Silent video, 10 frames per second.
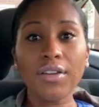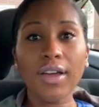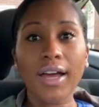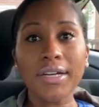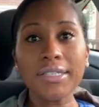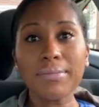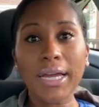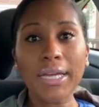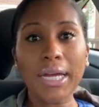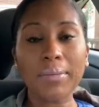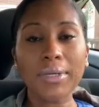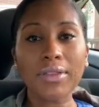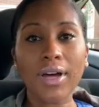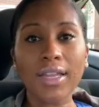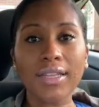you guys, my camera
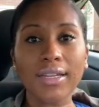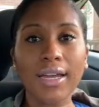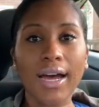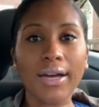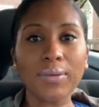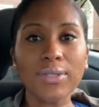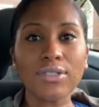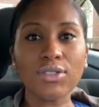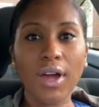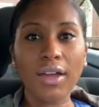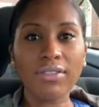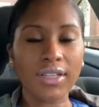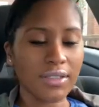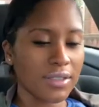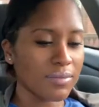thought that I was
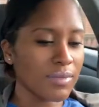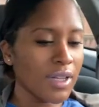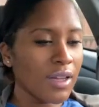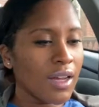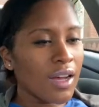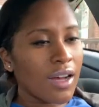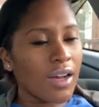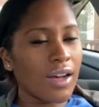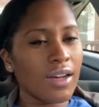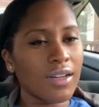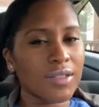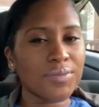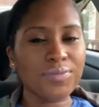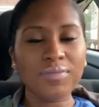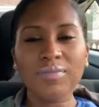driving.
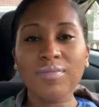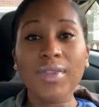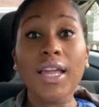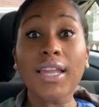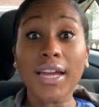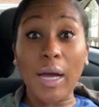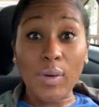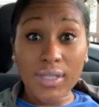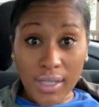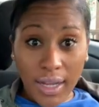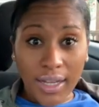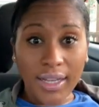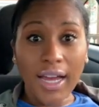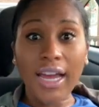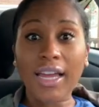Like I was saying,
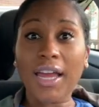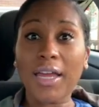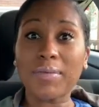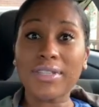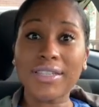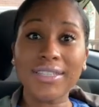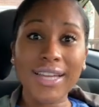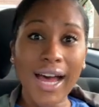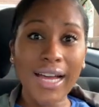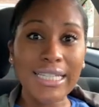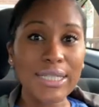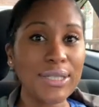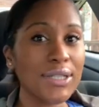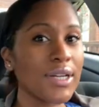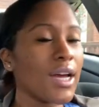I came into the
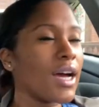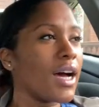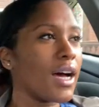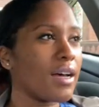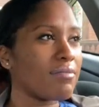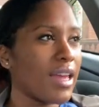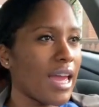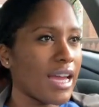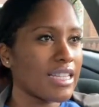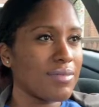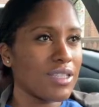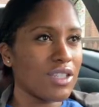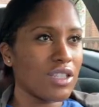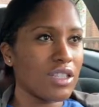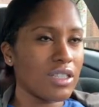doctor. They asked me
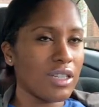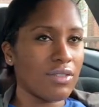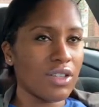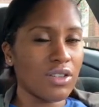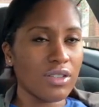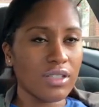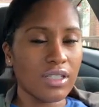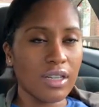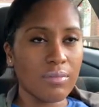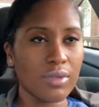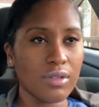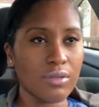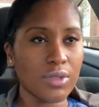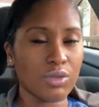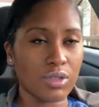to leave a urine sample,
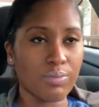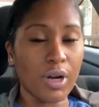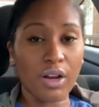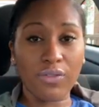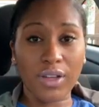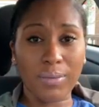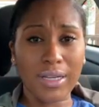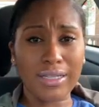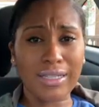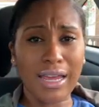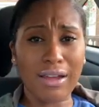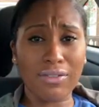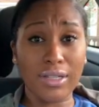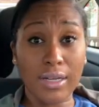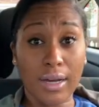which was perfect because
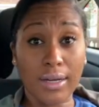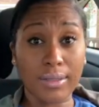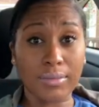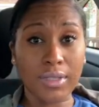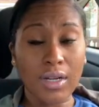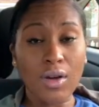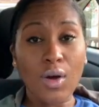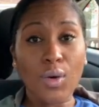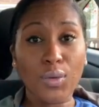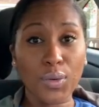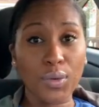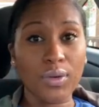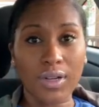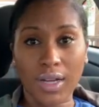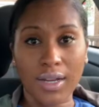every time,
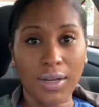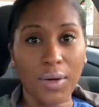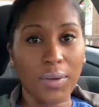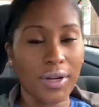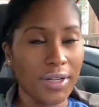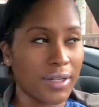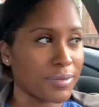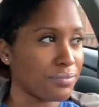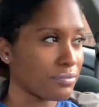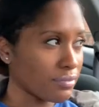and I gotta go right now.